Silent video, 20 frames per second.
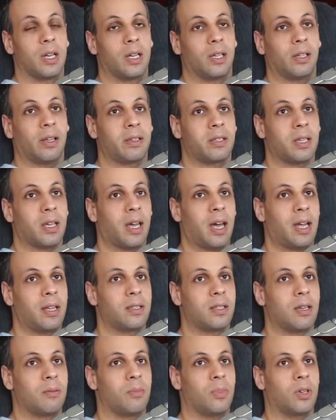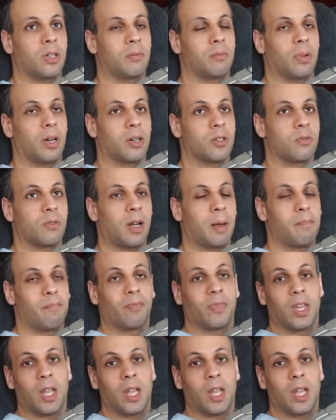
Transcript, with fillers: let's say I had 10 million bucks, right?